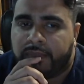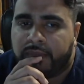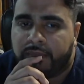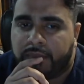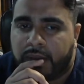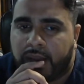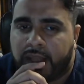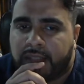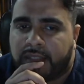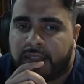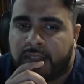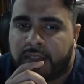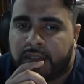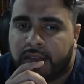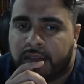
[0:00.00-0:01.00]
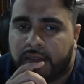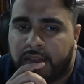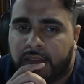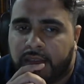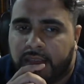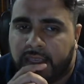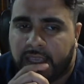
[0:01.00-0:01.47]
but
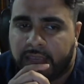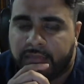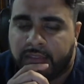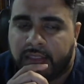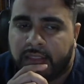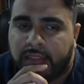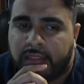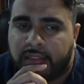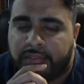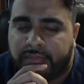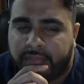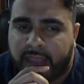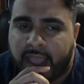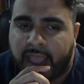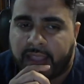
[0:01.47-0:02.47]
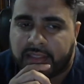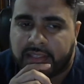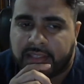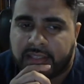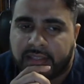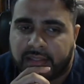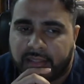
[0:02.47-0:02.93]
given the
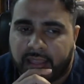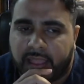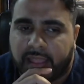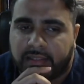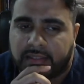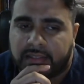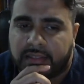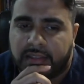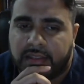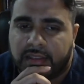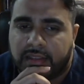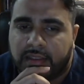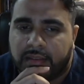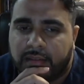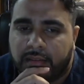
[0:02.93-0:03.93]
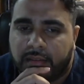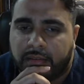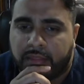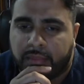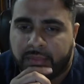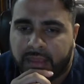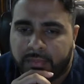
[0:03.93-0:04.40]
fact that
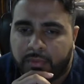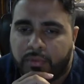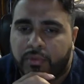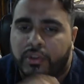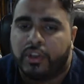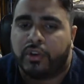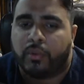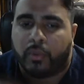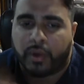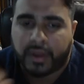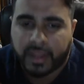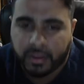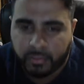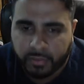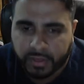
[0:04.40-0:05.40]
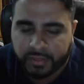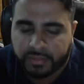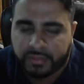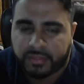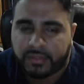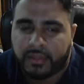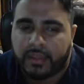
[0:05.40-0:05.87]
the people who you're working
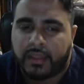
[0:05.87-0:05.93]
with,